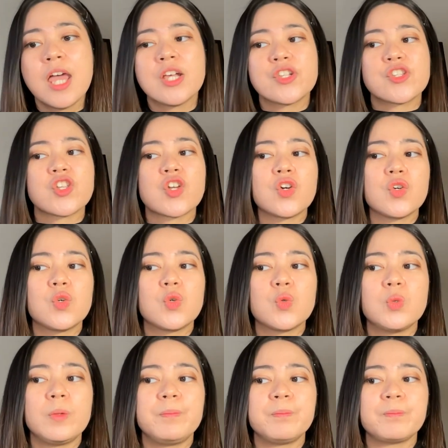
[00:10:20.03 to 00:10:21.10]

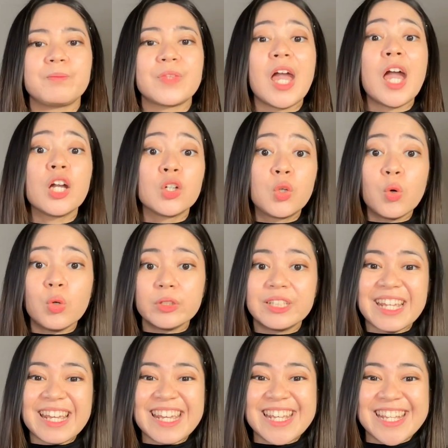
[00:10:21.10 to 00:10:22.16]
So gold
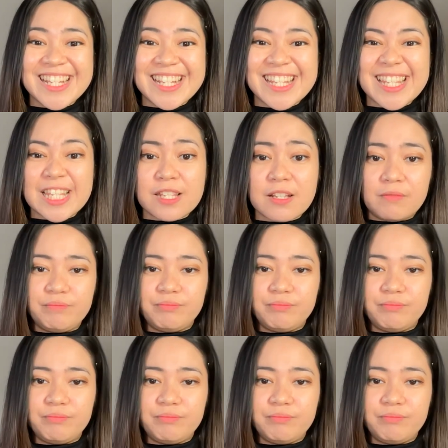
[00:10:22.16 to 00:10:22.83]
is